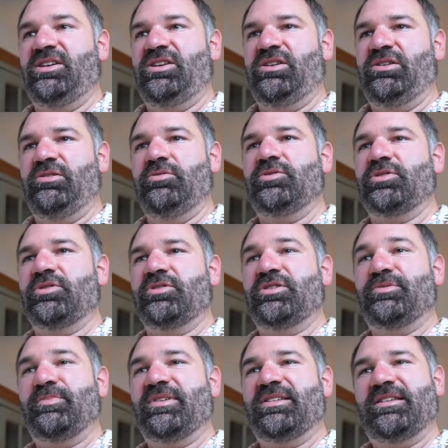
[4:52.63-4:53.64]

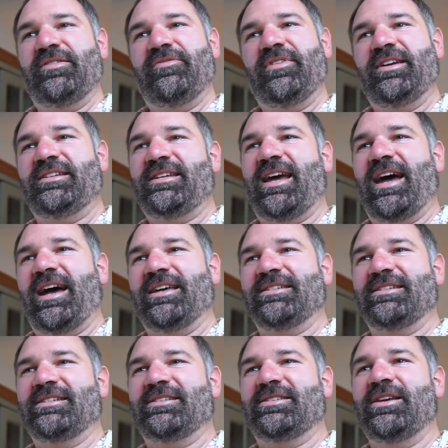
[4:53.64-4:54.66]
user-specific
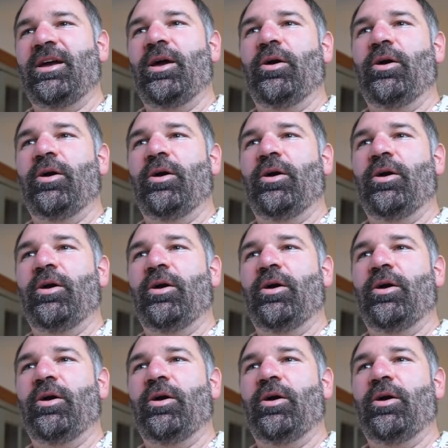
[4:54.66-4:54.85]
tasks,